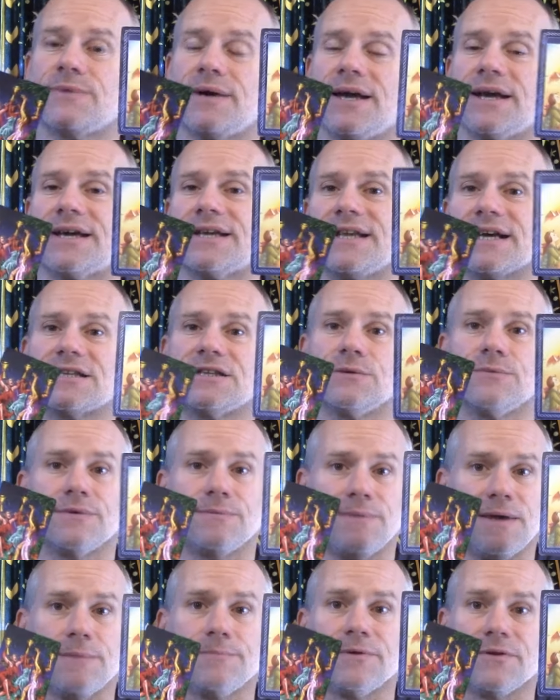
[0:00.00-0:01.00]
way and connecting
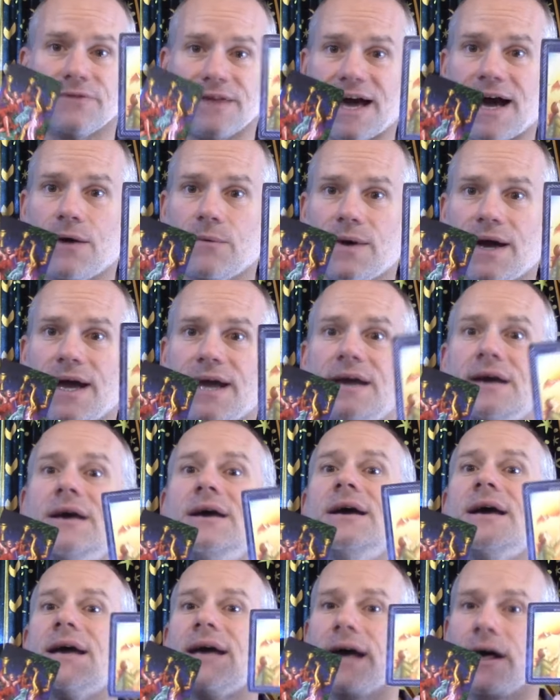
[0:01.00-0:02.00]
with people that way
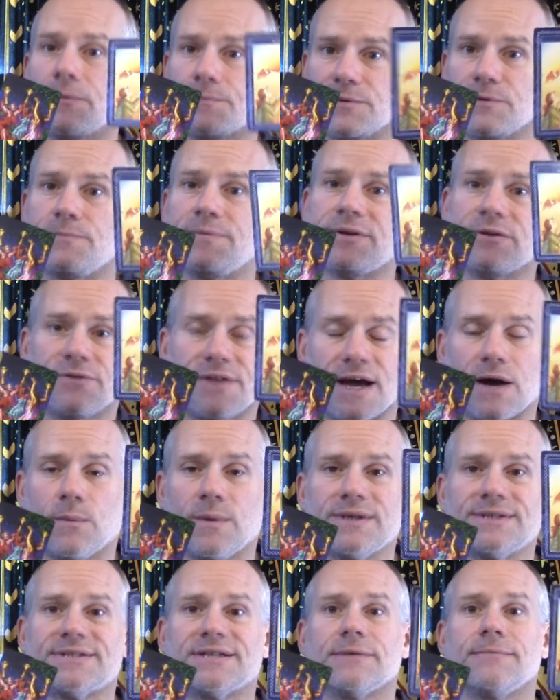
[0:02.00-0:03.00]
help you build that
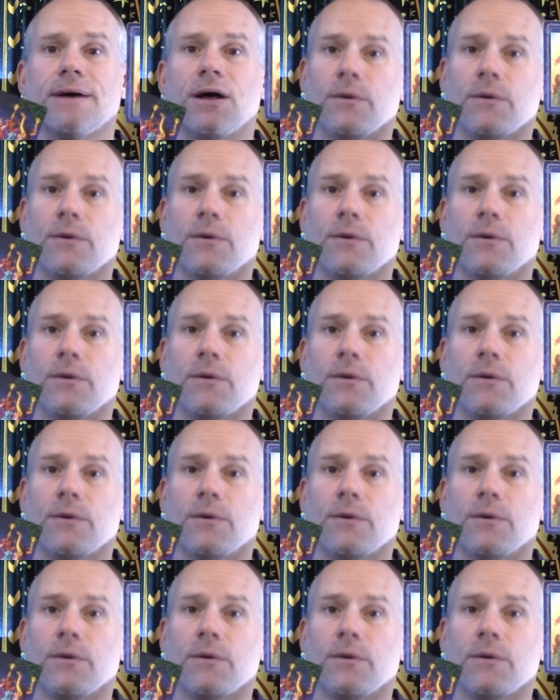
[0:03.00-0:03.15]
wisdom,